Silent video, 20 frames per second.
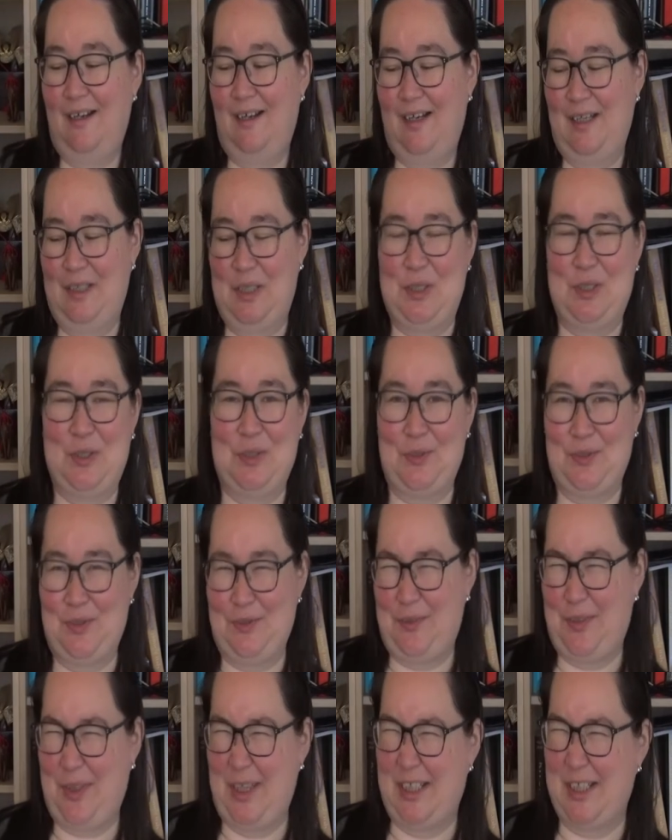And I sort
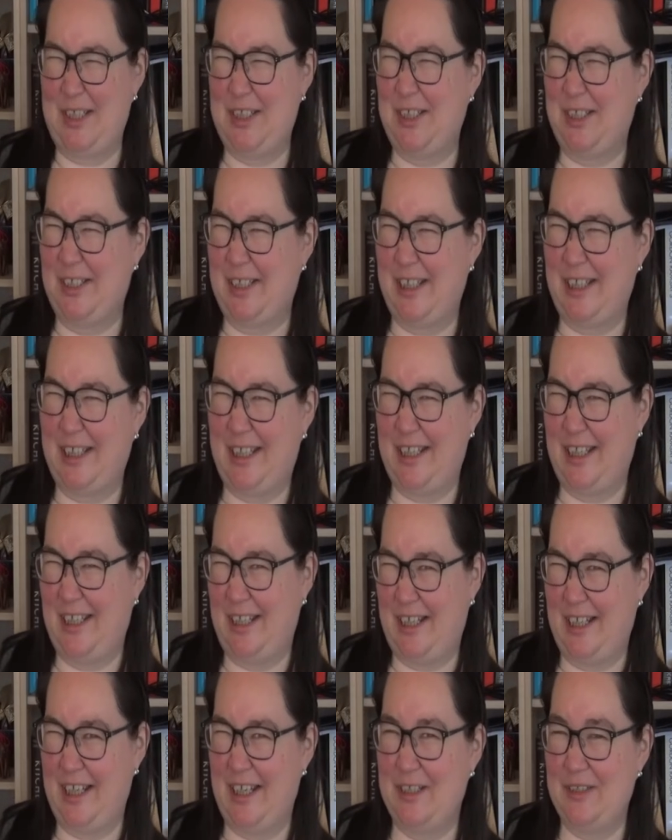of think she'll get a
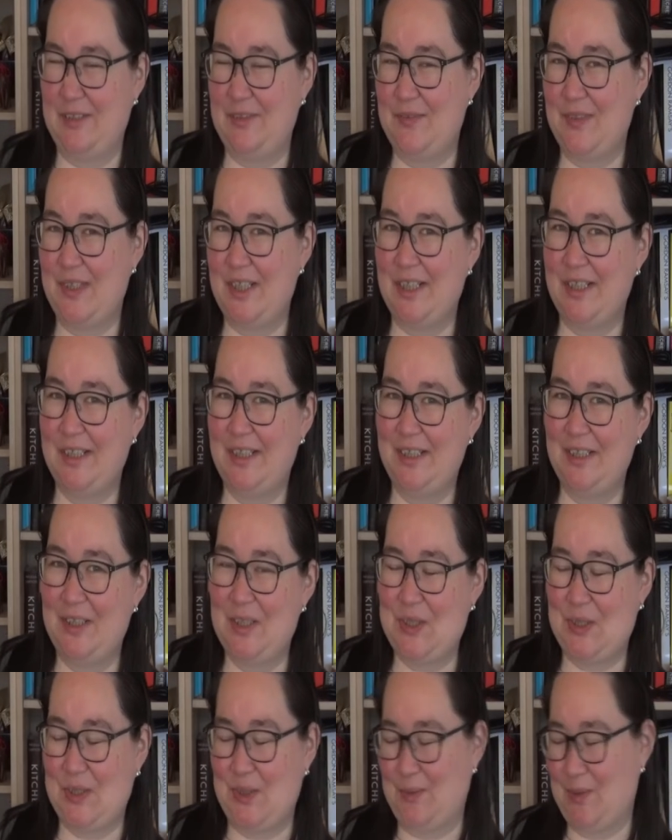kick out of it,
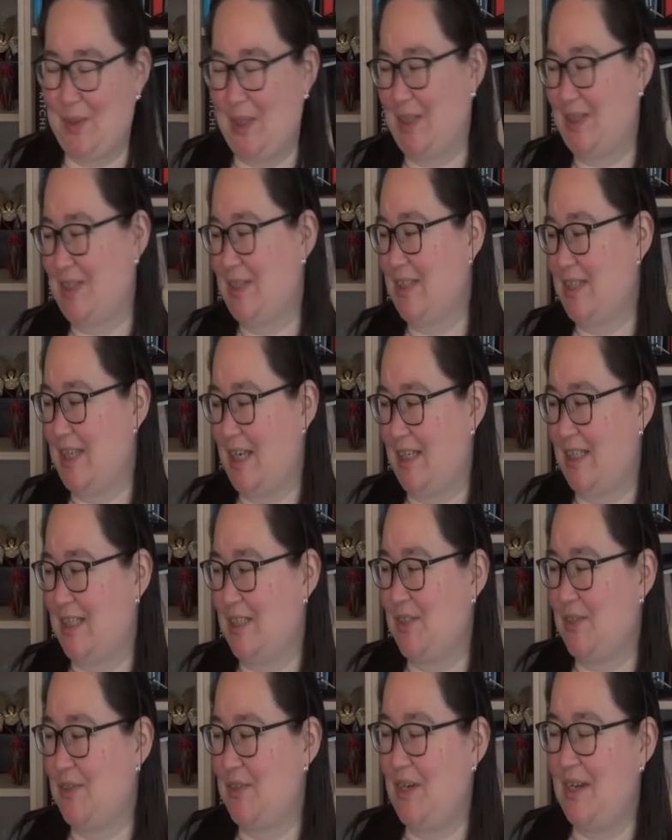so I'm going to send it
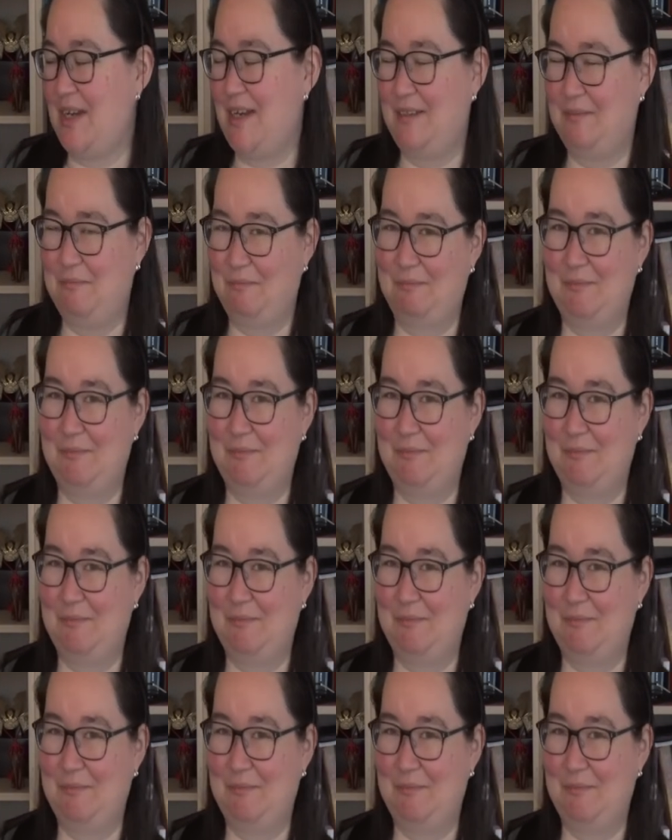to her.